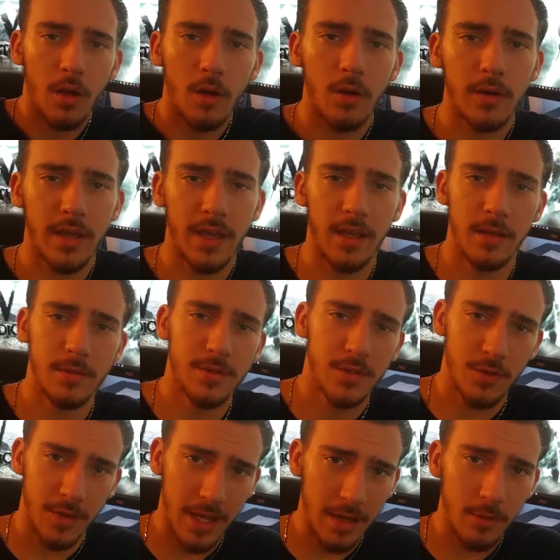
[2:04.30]
Okay,
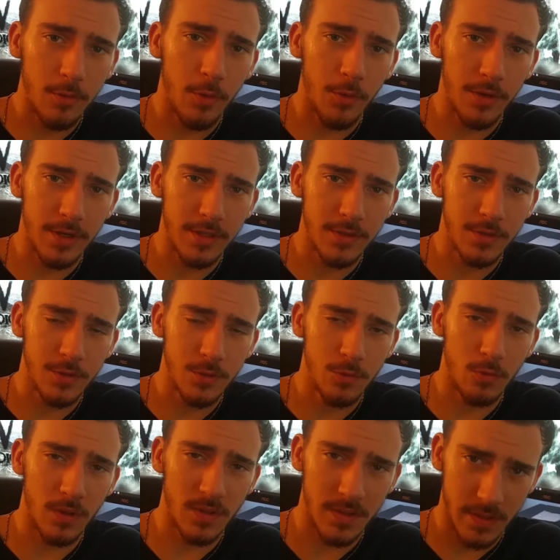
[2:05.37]
so now I'm going to
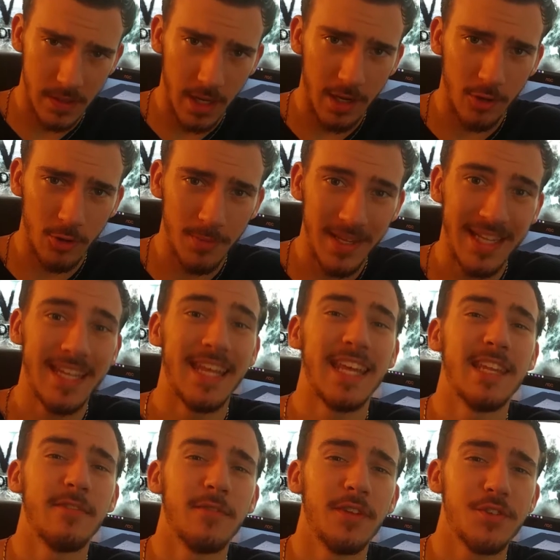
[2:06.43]
run Skyrim
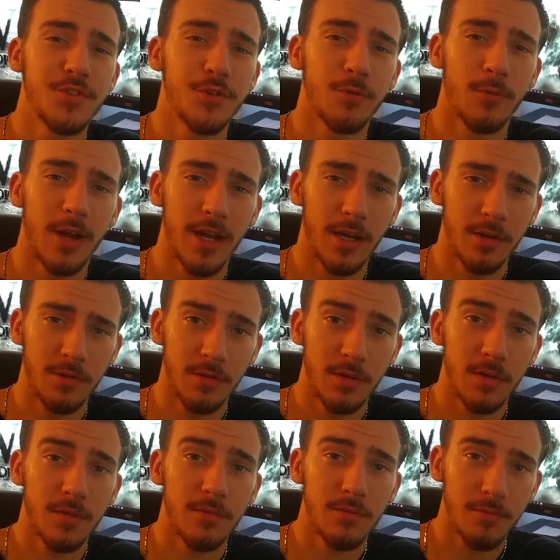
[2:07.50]
in NV Surround
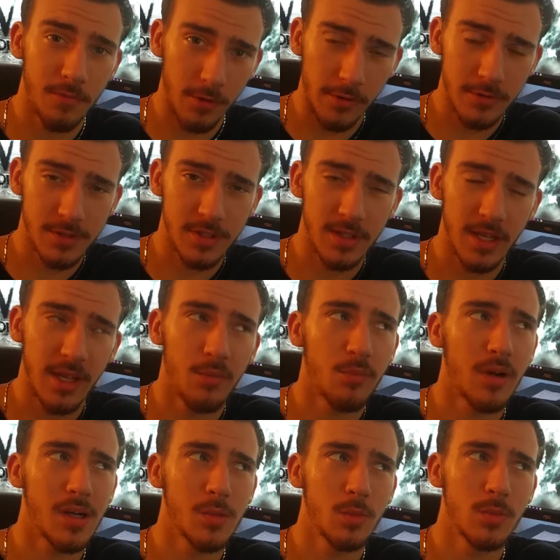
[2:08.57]
first and
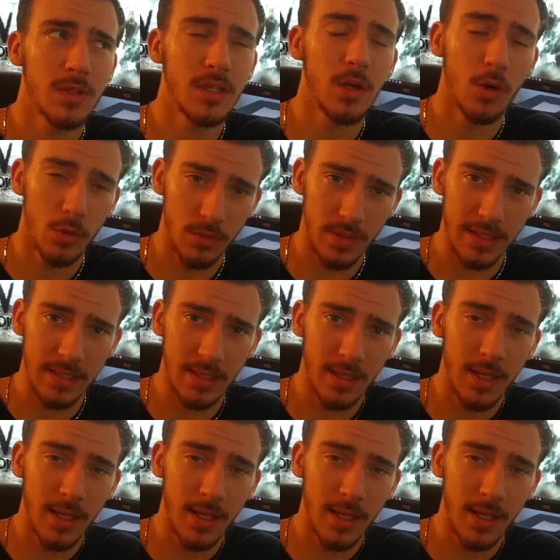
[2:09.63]
probably only.